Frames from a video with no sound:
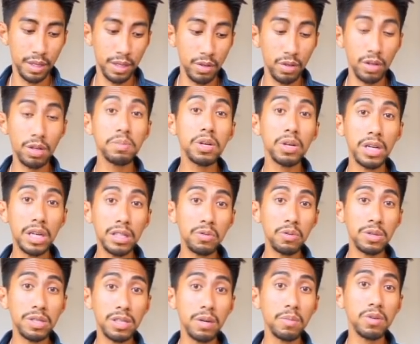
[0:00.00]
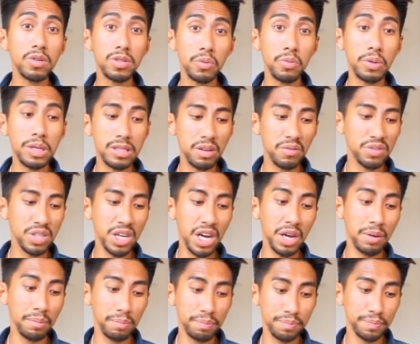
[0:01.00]
You could be connecting with someone who's a waste of
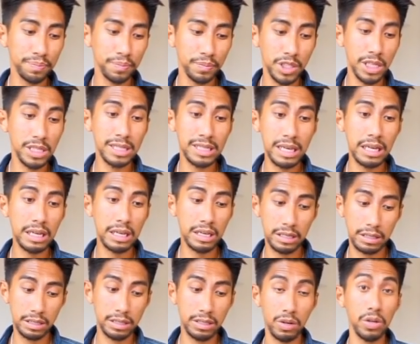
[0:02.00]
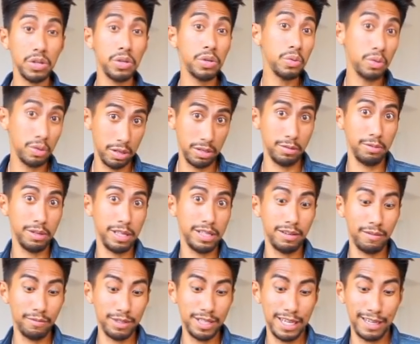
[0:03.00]
time. Just saying, or you are a waste
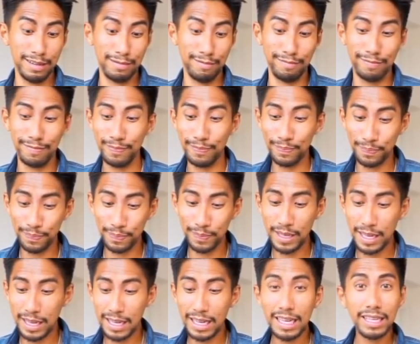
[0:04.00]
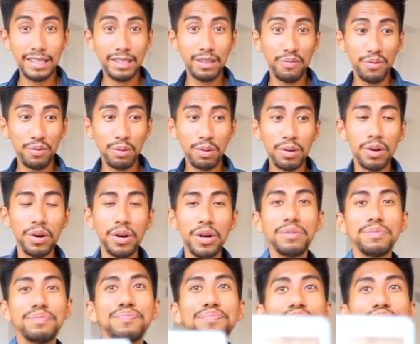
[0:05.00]
of time. The Fool card.